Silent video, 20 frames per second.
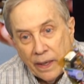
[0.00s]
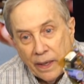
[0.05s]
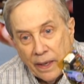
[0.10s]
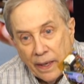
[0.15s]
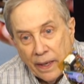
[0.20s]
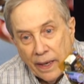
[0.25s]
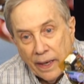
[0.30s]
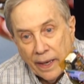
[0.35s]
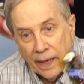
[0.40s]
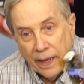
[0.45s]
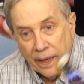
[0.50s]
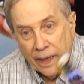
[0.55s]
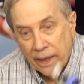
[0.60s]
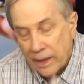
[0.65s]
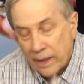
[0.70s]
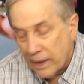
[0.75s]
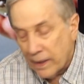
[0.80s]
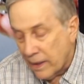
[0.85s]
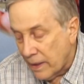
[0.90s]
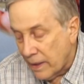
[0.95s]

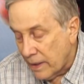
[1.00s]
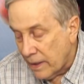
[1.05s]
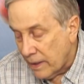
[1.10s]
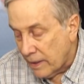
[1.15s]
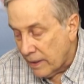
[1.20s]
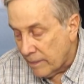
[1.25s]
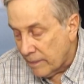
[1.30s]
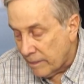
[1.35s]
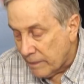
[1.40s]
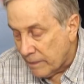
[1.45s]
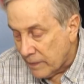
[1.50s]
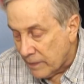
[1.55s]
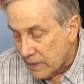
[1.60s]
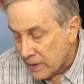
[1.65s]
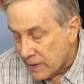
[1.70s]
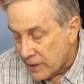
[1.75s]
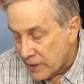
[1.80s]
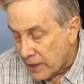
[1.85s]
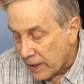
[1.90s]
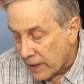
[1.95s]
and uh,
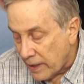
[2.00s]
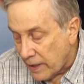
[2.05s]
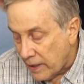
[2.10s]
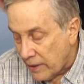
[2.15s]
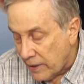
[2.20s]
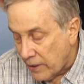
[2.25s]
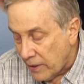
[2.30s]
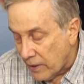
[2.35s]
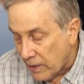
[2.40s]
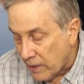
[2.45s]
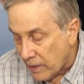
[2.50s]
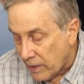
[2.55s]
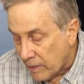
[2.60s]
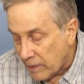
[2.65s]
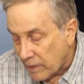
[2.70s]
stuck it in there,